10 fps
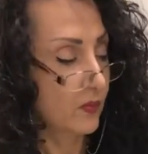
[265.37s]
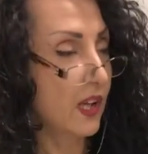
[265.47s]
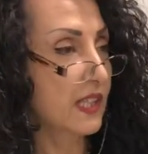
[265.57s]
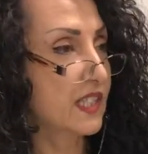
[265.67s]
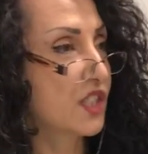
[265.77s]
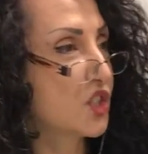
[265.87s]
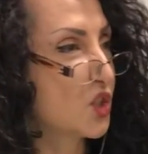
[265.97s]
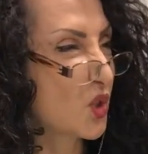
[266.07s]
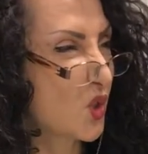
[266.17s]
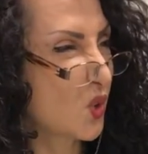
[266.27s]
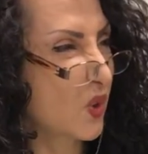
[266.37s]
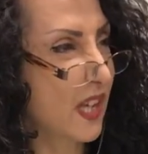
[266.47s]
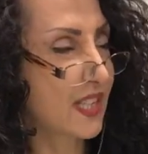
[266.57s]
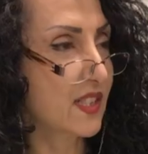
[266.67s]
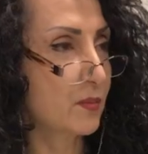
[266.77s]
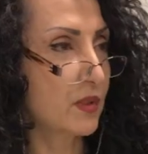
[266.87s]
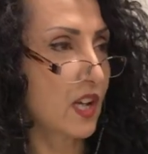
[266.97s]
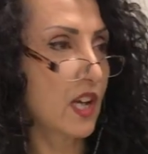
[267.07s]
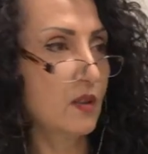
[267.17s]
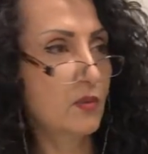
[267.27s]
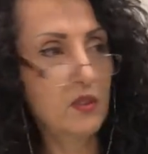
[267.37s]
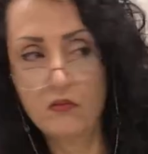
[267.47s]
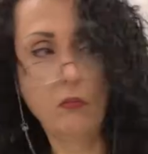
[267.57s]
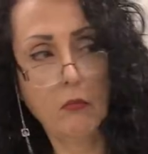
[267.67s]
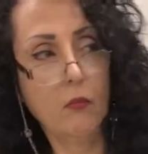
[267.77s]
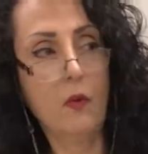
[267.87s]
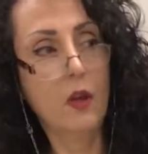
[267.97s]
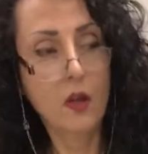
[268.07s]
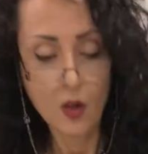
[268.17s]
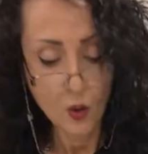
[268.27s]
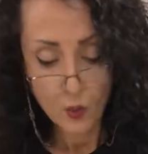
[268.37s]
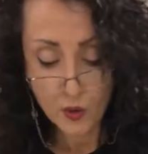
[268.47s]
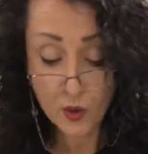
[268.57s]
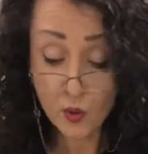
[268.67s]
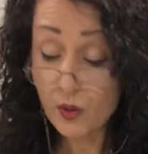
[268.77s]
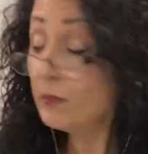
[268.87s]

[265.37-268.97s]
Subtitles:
Yeah, teachers do that sometimes. We don't